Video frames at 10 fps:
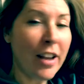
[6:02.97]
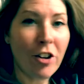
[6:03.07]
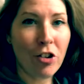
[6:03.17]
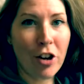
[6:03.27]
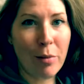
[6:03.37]

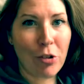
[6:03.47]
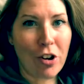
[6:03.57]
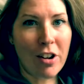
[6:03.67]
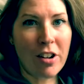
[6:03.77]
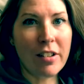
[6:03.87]
Texture Time
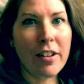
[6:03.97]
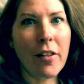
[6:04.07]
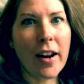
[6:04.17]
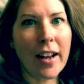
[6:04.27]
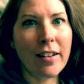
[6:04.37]
shawl so
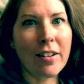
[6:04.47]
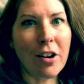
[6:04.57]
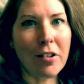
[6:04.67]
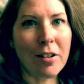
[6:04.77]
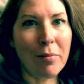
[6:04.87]
that I can
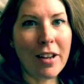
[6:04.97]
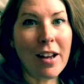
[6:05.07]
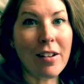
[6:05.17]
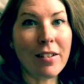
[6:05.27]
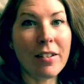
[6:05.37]
start something
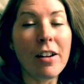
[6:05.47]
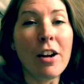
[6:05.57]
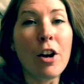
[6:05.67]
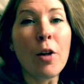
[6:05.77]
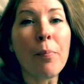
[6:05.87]
else.
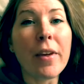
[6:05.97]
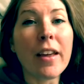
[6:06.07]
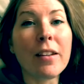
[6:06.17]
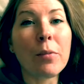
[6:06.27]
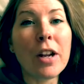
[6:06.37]

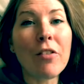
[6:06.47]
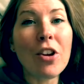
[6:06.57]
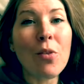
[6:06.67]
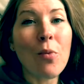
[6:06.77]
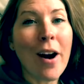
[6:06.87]
Because whenever
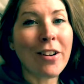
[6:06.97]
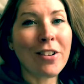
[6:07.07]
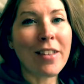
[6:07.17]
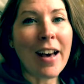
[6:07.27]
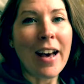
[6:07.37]
you
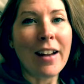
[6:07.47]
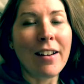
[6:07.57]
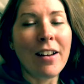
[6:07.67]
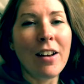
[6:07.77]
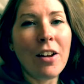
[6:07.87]
watch that,
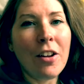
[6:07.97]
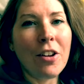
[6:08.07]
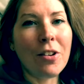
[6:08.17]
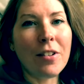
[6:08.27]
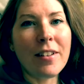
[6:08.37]

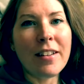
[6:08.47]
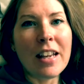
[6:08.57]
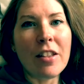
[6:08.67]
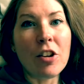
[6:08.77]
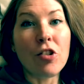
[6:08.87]
you'll
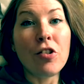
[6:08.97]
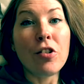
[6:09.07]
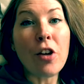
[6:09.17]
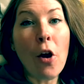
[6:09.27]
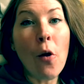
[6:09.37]
see there's
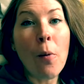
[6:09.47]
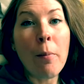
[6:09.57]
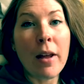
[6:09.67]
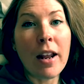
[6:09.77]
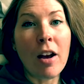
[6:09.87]
so
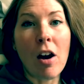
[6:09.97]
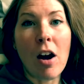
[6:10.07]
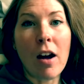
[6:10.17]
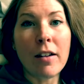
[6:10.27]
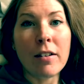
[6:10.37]
many
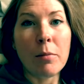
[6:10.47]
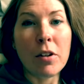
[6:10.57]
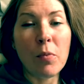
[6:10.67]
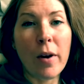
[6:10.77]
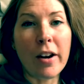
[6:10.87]
awesome
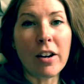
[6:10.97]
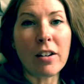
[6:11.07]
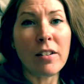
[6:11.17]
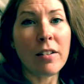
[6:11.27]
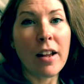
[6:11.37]

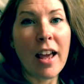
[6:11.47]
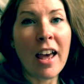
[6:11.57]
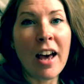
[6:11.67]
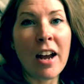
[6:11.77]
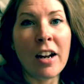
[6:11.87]
sweaters,
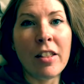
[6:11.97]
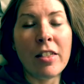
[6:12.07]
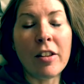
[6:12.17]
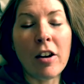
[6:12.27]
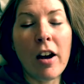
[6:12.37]
and
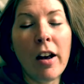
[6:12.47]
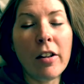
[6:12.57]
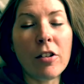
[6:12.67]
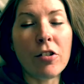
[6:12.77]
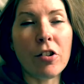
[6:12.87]
the
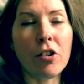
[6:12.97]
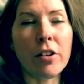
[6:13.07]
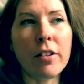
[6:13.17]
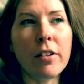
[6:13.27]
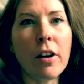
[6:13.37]
colors are
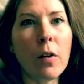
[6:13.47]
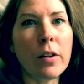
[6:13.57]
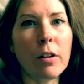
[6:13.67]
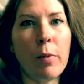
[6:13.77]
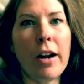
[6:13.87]
just so
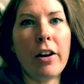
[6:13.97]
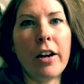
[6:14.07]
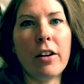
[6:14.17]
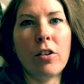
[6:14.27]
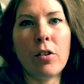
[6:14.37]

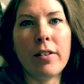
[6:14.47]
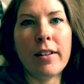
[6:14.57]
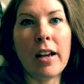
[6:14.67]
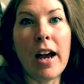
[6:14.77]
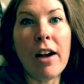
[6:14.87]
inspiring to
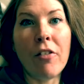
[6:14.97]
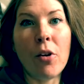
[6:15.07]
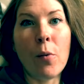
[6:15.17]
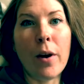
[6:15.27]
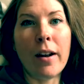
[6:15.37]
see
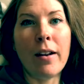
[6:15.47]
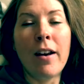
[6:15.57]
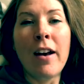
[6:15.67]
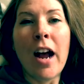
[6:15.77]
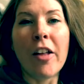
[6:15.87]
everyone,
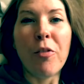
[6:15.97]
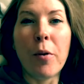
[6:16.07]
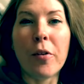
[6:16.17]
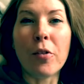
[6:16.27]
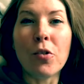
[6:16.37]
how they've
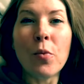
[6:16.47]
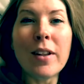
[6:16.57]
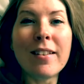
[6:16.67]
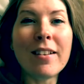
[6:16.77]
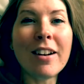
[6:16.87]
put their own
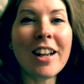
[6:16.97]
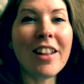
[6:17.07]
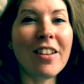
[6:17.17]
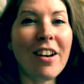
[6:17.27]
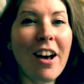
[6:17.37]
twist on it
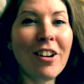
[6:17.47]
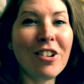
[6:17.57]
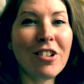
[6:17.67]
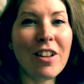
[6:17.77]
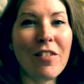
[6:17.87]
and the
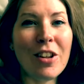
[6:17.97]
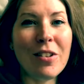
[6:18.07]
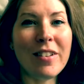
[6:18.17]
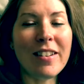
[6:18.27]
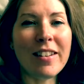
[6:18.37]
colors they've
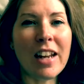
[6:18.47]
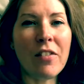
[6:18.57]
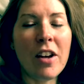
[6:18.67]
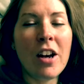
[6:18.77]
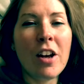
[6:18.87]
used and
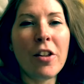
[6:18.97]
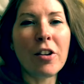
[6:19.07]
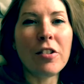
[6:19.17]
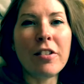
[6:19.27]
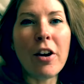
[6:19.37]
stuff.
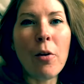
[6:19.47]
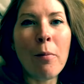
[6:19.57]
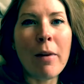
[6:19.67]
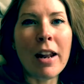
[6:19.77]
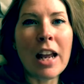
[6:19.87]
There's so
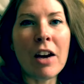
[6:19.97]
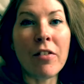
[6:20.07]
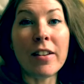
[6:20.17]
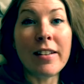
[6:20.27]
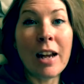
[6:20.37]
many
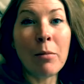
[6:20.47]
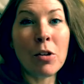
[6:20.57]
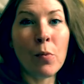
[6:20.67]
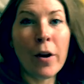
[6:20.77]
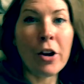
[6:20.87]
of the same
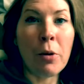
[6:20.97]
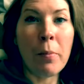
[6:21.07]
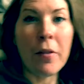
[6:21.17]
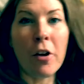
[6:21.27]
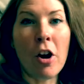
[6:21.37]
sweater,
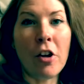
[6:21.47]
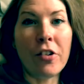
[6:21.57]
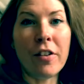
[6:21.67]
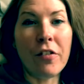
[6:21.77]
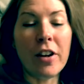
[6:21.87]
but they're all
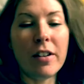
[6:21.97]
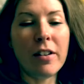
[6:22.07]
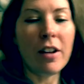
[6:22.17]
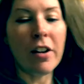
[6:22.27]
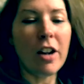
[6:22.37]
different.
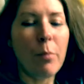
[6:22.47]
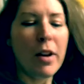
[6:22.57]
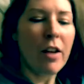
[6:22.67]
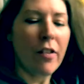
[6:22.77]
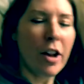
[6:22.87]
Hold on a
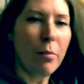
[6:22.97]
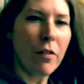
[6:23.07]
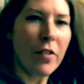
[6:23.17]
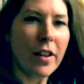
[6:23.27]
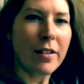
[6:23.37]
minute, I've gotta
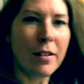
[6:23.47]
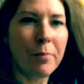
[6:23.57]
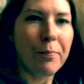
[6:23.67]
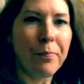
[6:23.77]
make this.